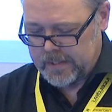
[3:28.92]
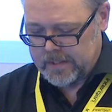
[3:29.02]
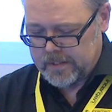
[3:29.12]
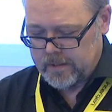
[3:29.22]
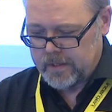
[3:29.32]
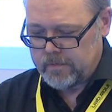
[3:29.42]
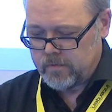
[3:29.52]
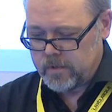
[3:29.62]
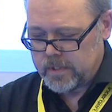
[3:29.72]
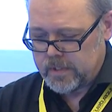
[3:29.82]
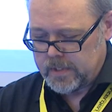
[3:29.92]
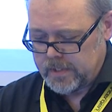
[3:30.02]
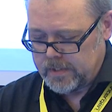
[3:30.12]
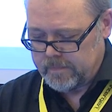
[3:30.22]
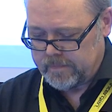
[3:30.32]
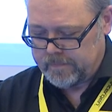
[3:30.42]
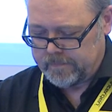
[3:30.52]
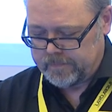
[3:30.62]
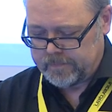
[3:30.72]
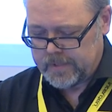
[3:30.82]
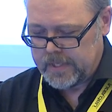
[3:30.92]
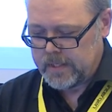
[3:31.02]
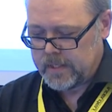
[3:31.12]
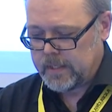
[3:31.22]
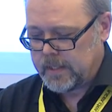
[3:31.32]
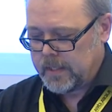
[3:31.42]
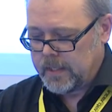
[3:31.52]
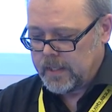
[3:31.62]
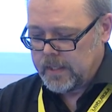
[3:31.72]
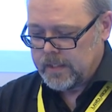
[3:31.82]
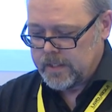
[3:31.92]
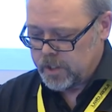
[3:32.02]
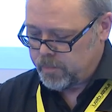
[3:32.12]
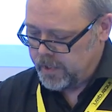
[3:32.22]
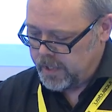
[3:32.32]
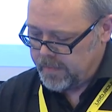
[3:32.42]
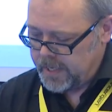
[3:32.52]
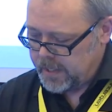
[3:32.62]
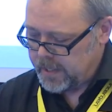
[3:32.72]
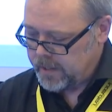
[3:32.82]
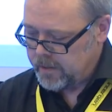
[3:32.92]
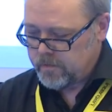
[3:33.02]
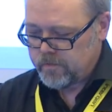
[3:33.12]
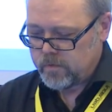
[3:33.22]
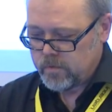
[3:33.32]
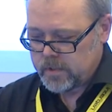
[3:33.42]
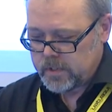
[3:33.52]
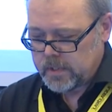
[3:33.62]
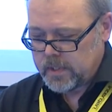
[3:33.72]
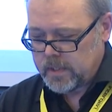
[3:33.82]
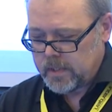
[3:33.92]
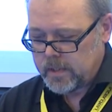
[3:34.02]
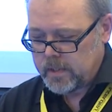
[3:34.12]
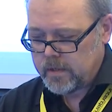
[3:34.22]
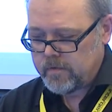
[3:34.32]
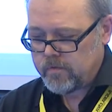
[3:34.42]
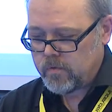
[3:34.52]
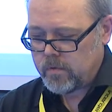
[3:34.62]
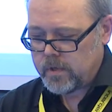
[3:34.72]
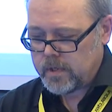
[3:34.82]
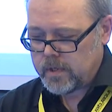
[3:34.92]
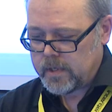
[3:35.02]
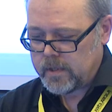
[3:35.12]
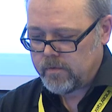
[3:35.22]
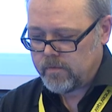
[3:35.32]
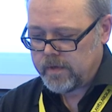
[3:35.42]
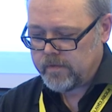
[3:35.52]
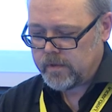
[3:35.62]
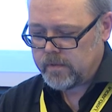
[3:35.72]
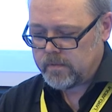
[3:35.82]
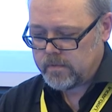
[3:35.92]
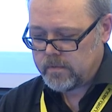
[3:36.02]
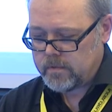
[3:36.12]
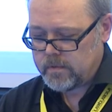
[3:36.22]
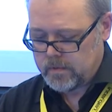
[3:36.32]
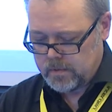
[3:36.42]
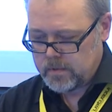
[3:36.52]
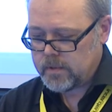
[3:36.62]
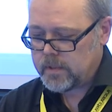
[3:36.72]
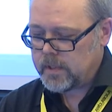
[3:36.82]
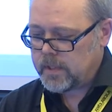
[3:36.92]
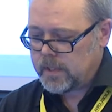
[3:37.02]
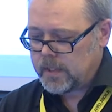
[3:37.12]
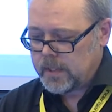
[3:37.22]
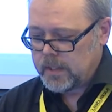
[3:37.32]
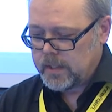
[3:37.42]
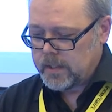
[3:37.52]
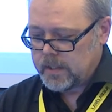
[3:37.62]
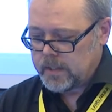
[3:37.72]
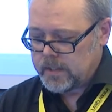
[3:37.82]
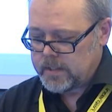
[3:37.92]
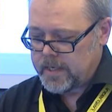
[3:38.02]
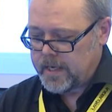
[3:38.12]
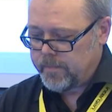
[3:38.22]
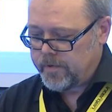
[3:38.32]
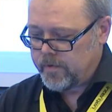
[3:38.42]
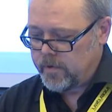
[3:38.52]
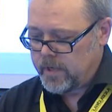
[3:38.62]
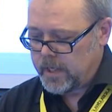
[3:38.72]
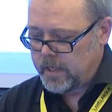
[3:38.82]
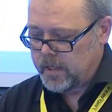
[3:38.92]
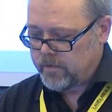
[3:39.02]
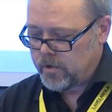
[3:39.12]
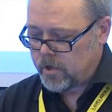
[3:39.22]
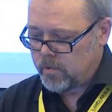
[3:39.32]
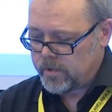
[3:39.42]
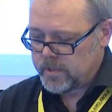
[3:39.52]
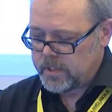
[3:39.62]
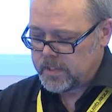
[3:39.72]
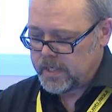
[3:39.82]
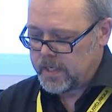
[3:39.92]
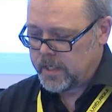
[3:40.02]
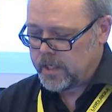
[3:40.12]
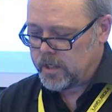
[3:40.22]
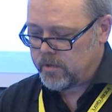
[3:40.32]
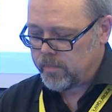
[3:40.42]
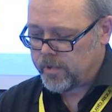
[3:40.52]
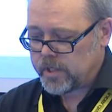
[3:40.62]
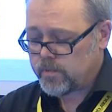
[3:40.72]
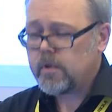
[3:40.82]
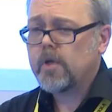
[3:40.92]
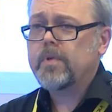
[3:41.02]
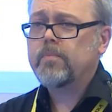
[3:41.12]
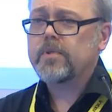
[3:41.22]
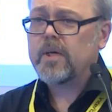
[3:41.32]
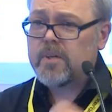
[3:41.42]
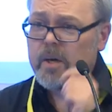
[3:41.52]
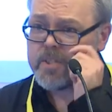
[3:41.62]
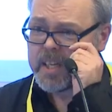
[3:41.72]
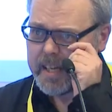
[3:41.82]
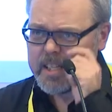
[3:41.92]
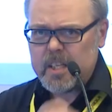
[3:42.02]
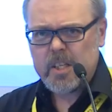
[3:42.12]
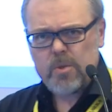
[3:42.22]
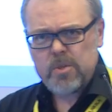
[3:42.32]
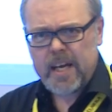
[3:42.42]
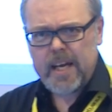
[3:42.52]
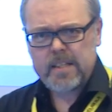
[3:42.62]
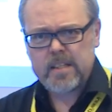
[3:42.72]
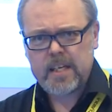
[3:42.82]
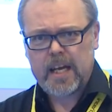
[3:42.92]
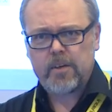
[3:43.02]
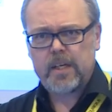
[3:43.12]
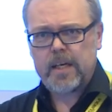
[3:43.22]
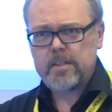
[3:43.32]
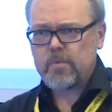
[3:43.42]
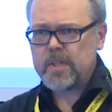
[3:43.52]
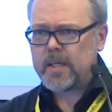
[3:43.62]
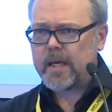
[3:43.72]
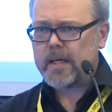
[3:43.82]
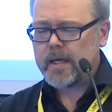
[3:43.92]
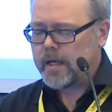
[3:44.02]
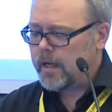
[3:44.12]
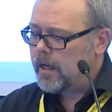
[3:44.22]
So invoice line here. Let's just put in a main account for star, for other revenues. Tab through here, I've got a quantity and a unit price. What a lot of people don't know is you can actually use AX as a calculator within a